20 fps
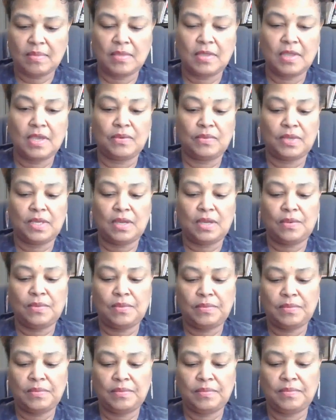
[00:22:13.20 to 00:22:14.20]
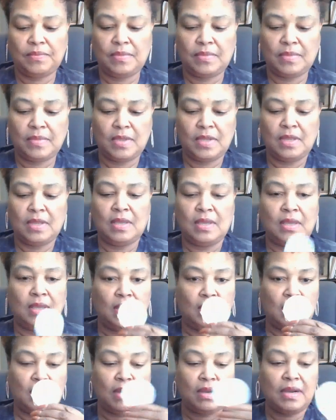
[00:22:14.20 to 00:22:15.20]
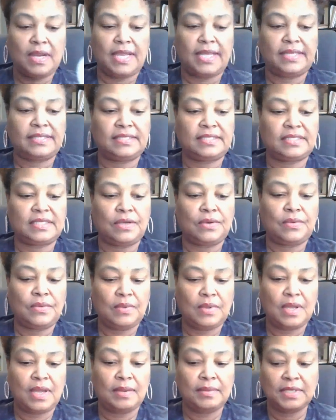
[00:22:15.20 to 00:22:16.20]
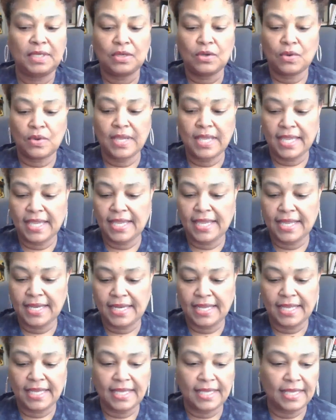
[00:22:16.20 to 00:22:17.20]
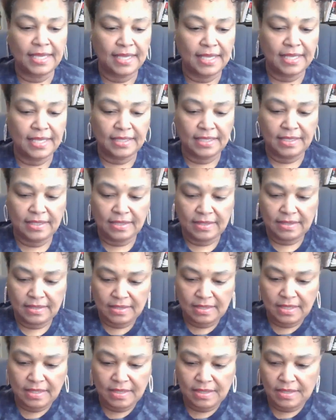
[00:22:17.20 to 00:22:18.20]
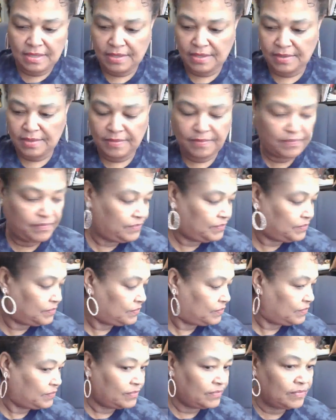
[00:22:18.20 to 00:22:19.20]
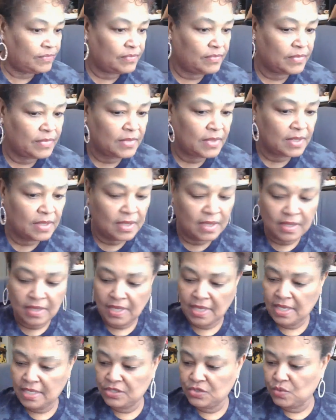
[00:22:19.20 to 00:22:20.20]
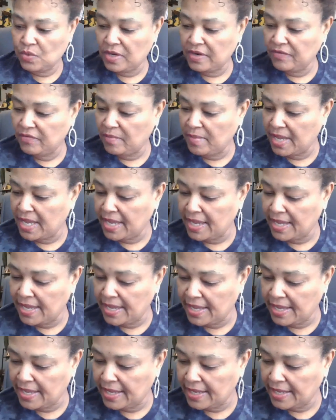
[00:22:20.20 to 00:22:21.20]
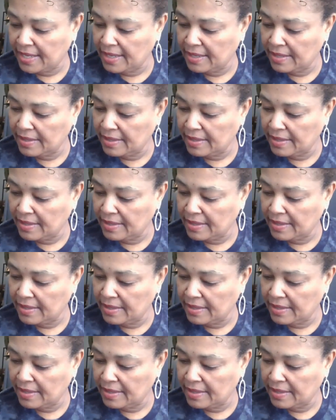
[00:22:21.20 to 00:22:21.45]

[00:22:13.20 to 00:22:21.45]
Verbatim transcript: There we go. All right, so I'm going to go ahead and get um, each one of my